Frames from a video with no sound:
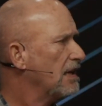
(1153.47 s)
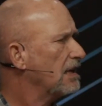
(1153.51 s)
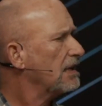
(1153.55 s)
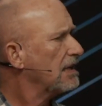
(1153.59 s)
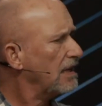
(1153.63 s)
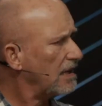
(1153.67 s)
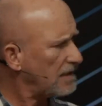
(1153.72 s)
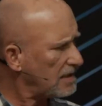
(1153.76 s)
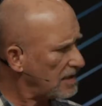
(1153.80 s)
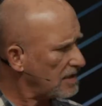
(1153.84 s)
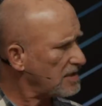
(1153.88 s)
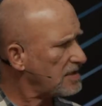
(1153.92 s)

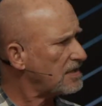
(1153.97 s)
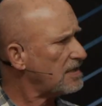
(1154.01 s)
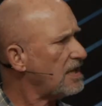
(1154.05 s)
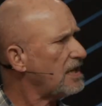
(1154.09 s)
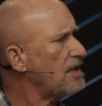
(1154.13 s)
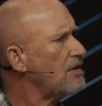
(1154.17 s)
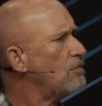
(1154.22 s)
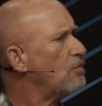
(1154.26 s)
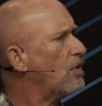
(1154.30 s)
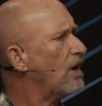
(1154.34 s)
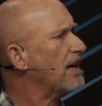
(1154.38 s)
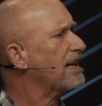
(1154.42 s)
Get to
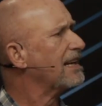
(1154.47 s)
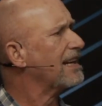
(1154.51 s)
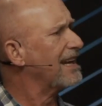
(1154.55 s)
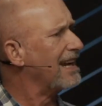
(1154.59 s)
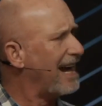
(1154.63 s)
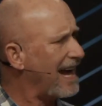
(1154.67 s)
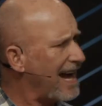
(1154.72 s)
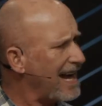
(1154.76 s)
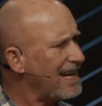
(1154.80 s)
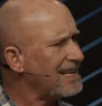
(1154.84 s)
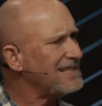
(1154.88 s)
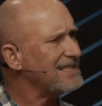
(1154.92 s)
see what
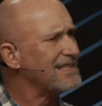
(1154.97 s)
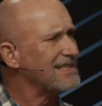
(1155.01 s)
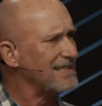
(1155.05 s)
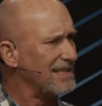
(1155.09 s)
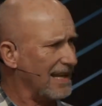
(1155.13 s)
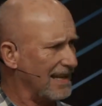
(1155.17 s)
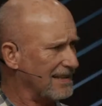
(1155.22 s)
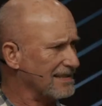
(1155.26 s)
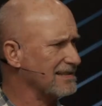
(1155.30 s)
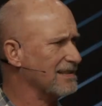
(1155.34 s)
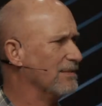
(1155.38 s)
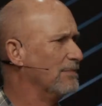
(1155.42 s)
God
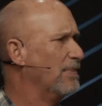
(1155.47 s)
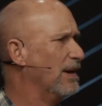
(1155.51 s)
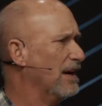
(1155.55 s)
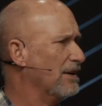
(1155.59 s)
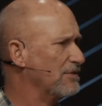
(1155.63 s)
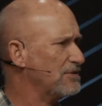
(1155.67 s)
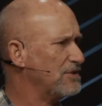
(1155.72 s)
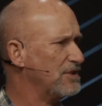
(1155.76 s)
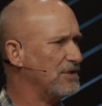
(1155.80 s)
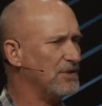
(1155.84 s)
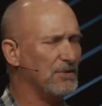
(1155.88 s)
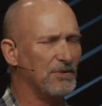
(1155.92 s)
says
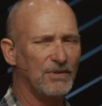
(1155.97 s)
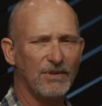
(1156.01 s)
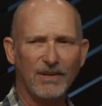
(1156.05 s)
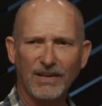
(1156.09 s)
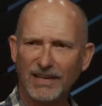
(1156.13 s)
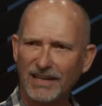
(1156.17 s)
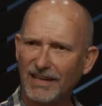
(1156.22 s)
about you.